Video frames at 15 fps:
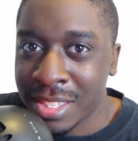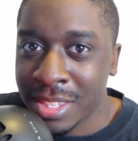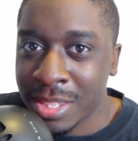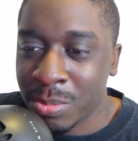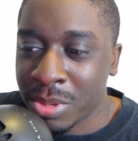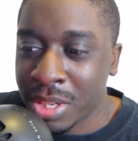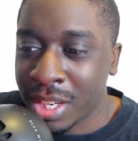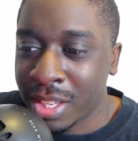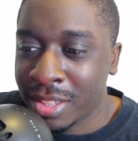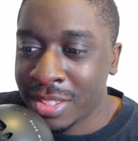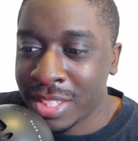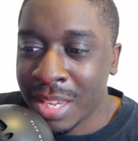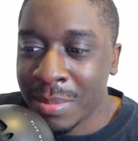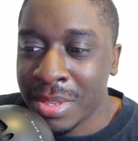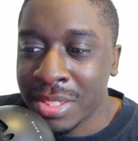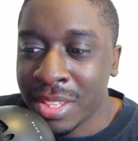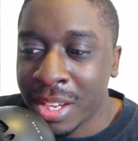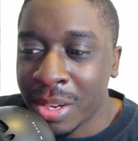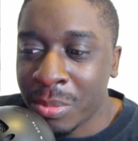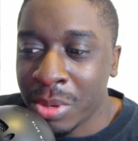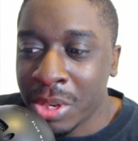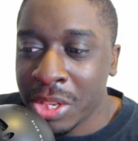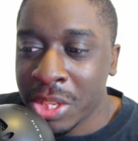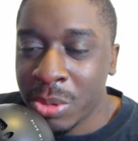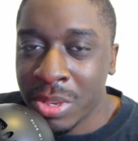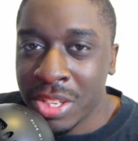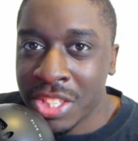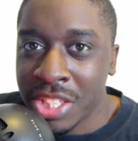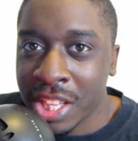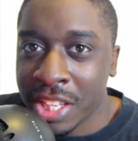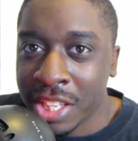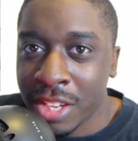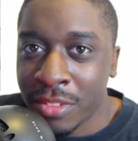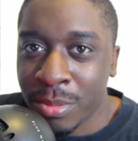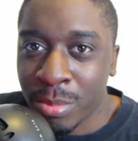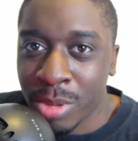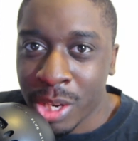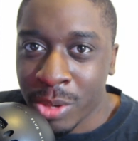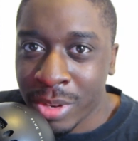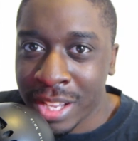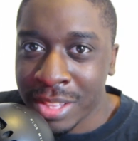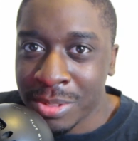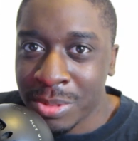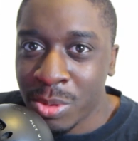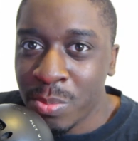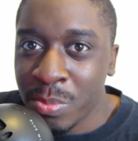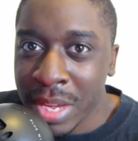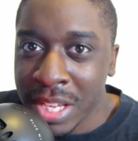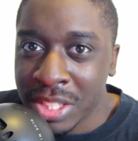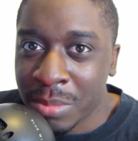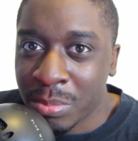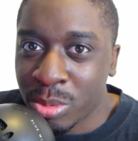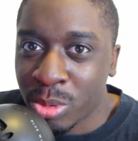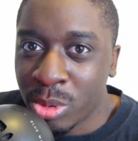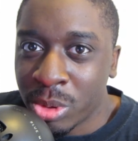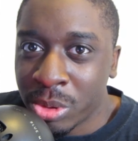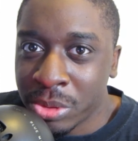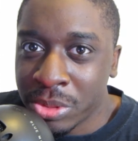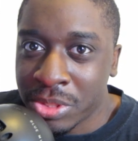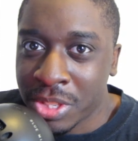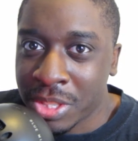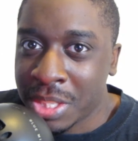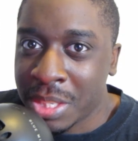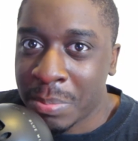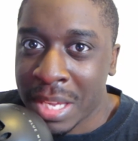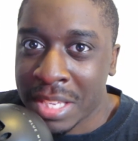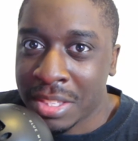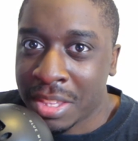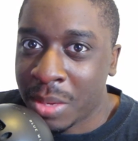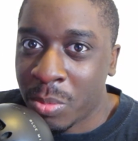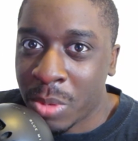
to this ridiculous game, he's like, what are you, Angelica from Rugrats? Who makes up rules just to basically